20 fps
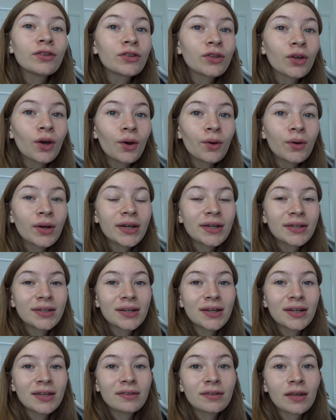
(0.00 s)
So
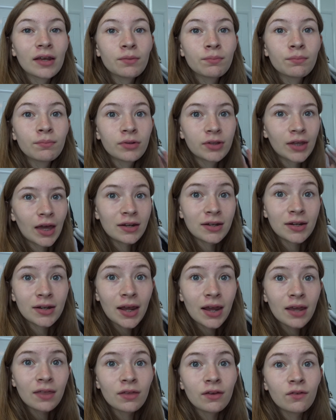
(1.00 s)
it is
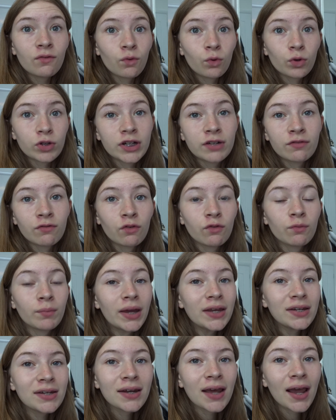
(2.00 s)
Saturday the 14th of
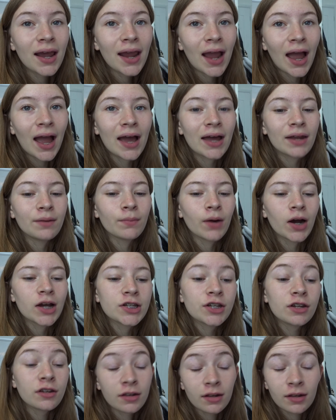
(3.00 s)
May today, and my
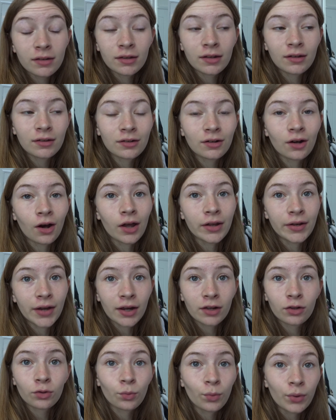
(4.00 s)
GCSEs start
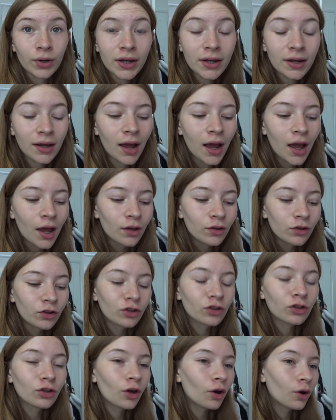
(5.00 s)
next week.
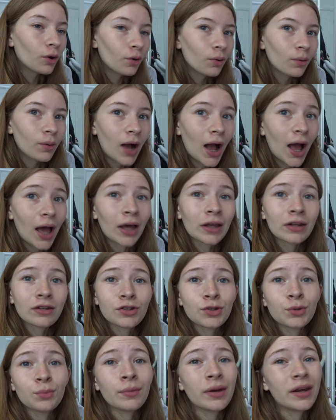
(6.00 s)
So,
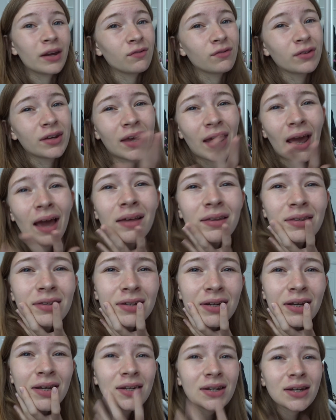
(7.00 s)
as you may have
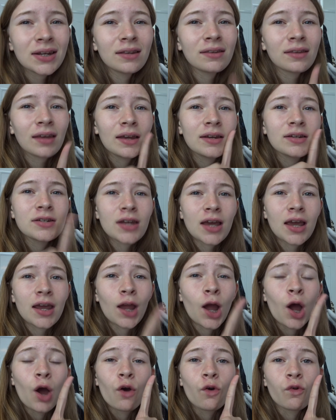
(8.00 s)
guessed, it is a
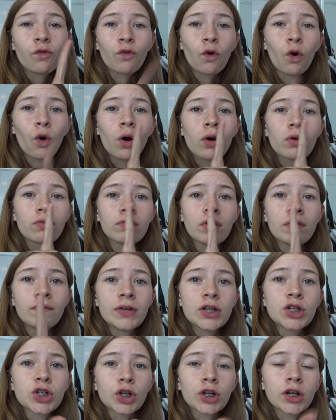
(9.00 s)
day for
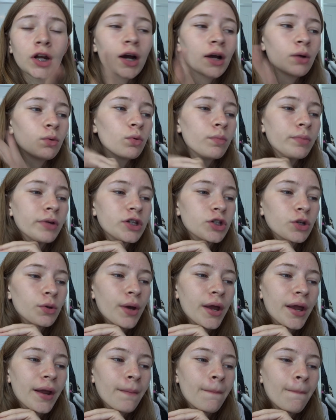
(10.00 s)
revision. I'll
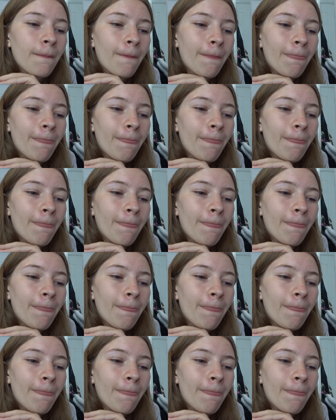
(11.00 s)
be